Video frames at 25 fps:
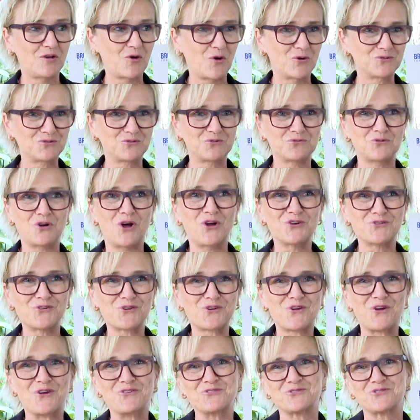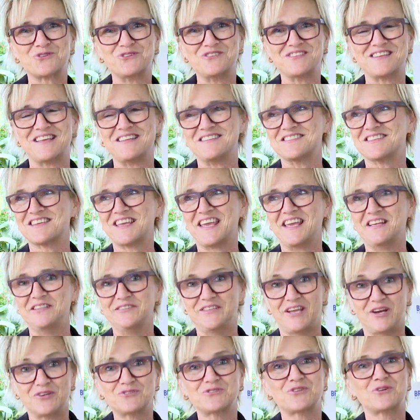go to other countries and scale
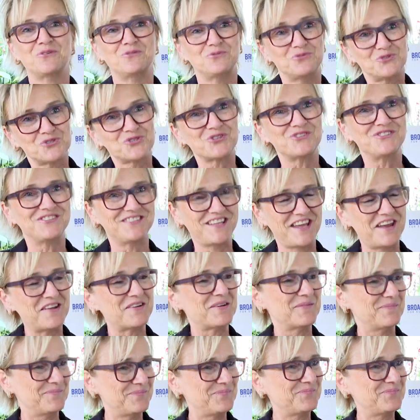their solution there.